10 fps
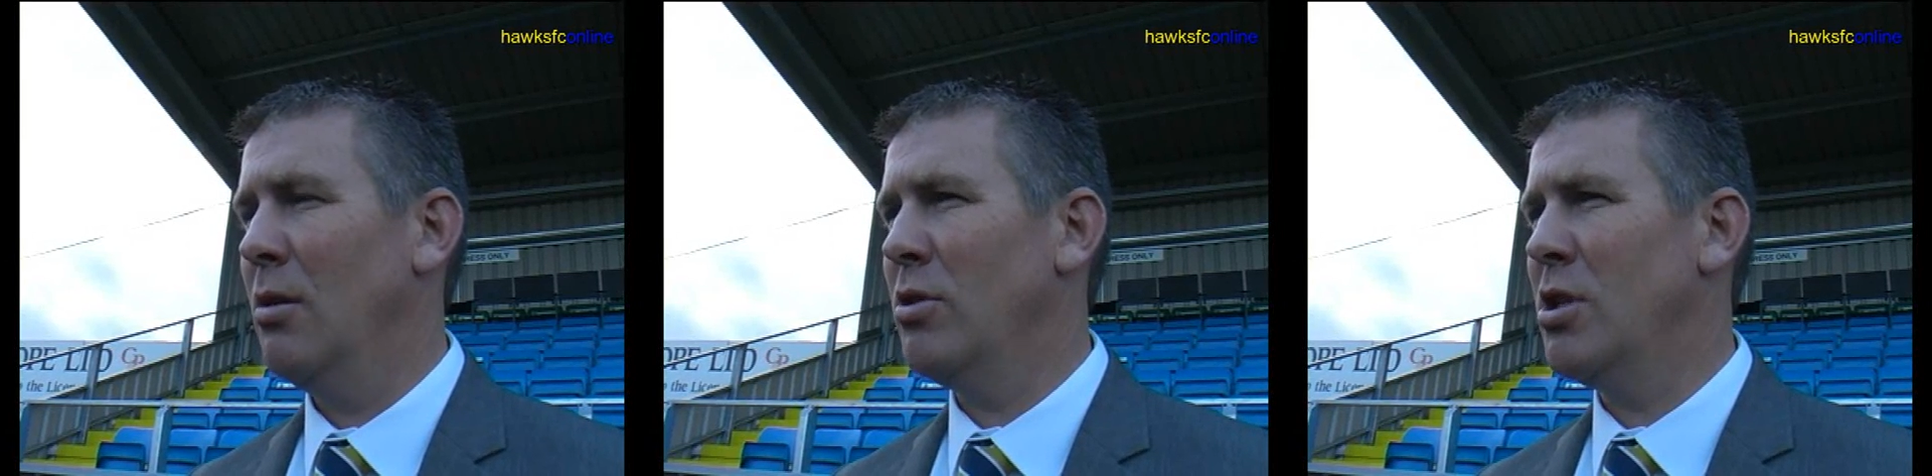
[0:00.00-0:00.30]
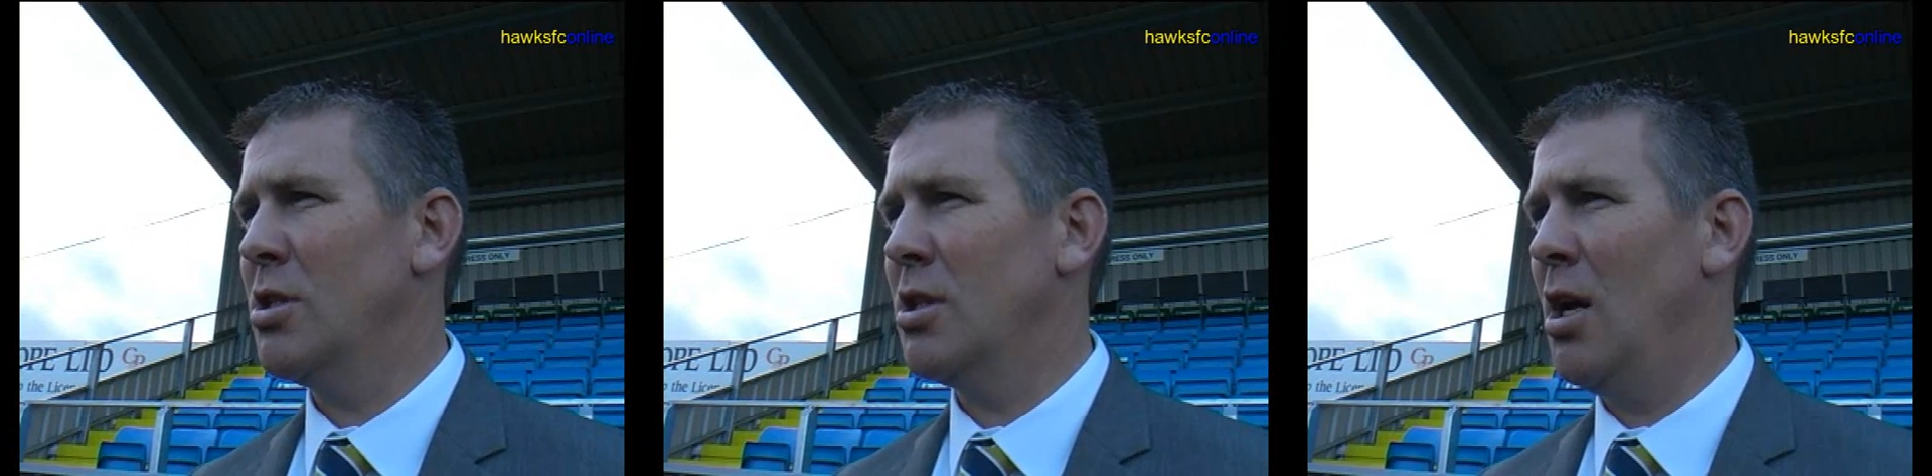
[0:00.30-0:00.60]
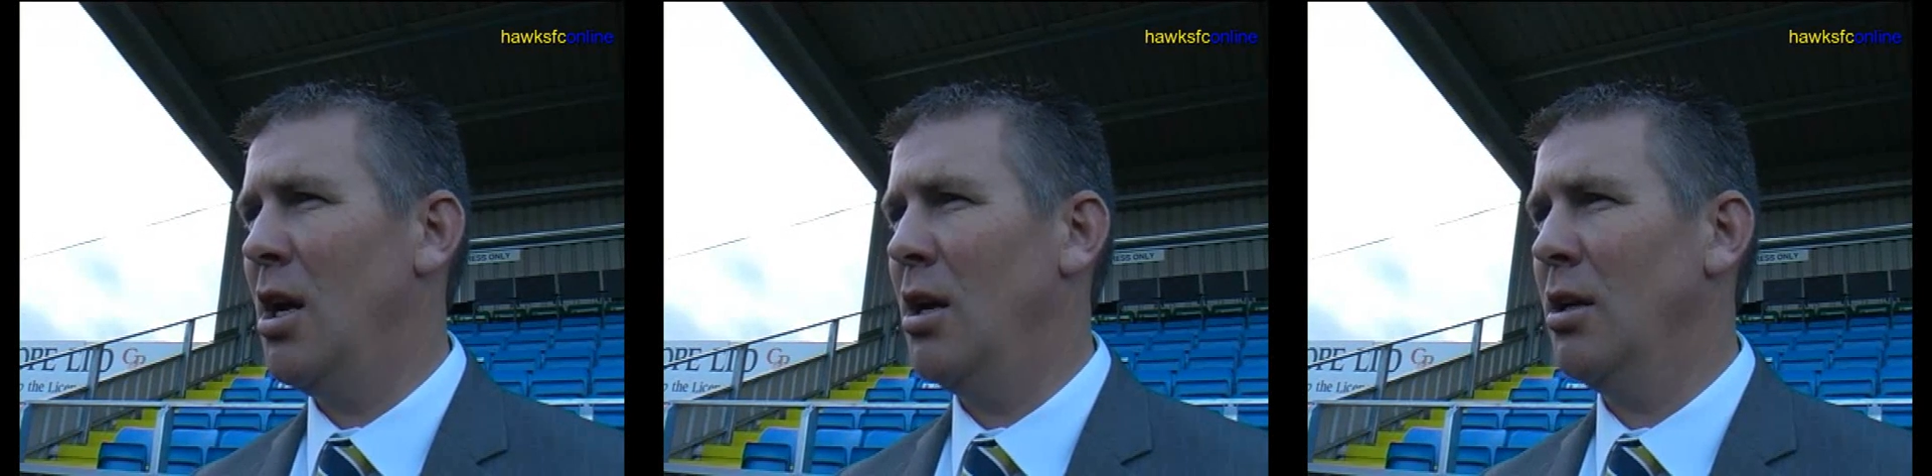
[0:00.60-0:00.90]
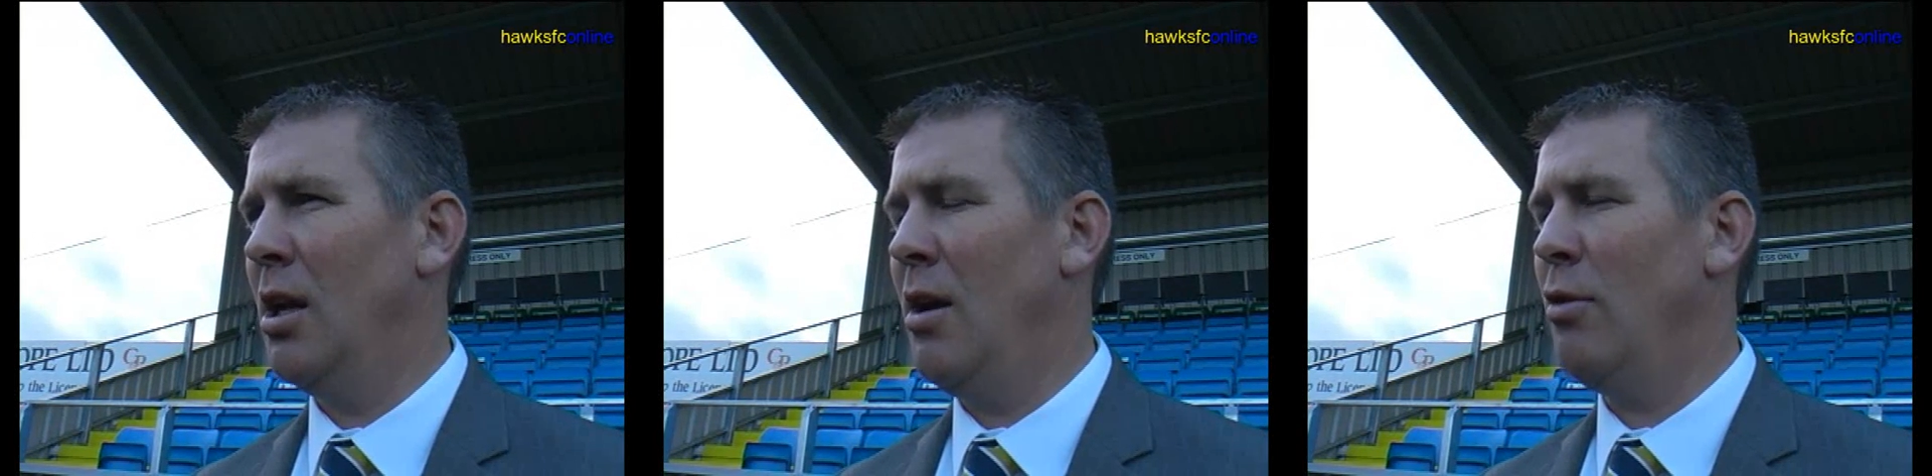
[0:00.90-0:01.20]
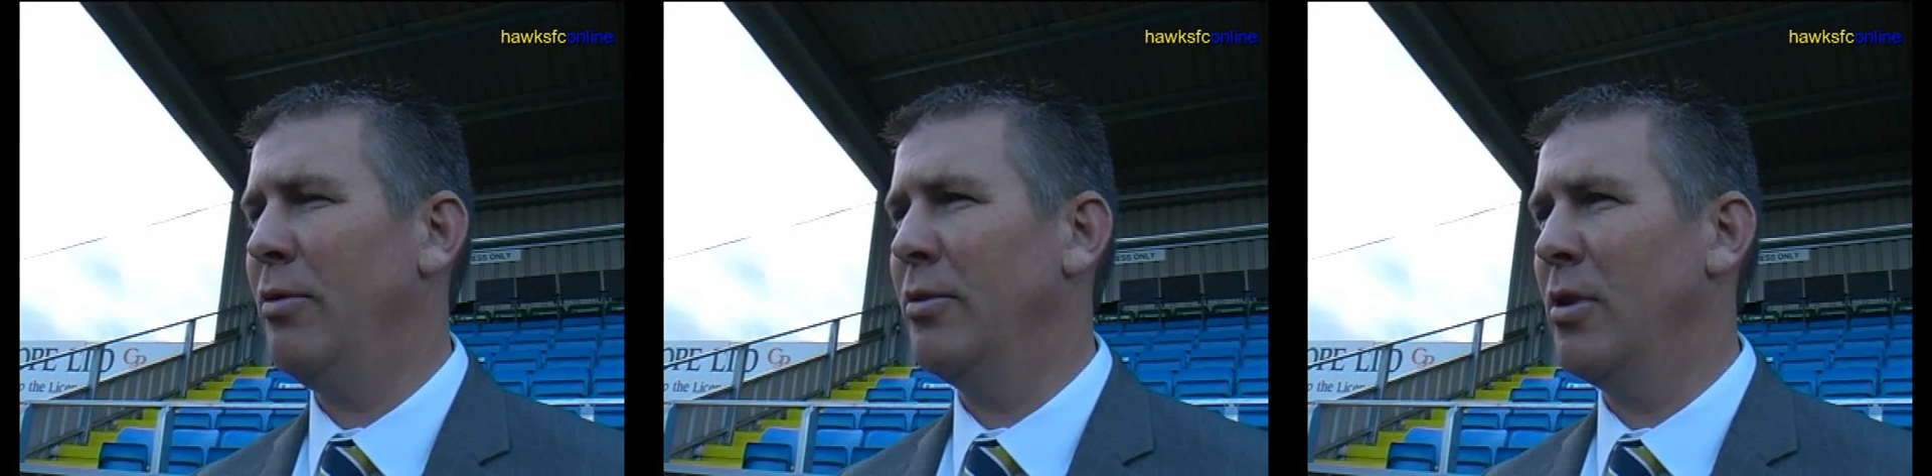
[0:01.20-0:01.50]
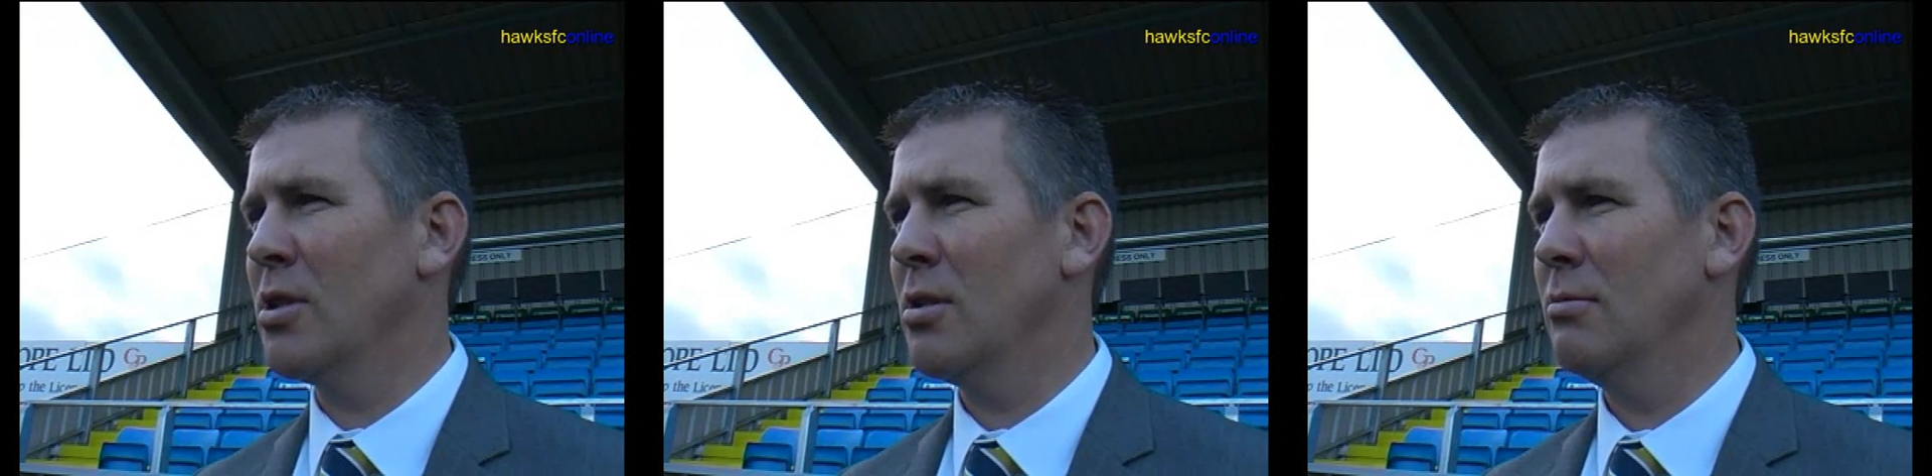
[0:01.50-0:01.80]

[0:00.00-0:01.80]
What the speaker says: which is, you know, helpful for us.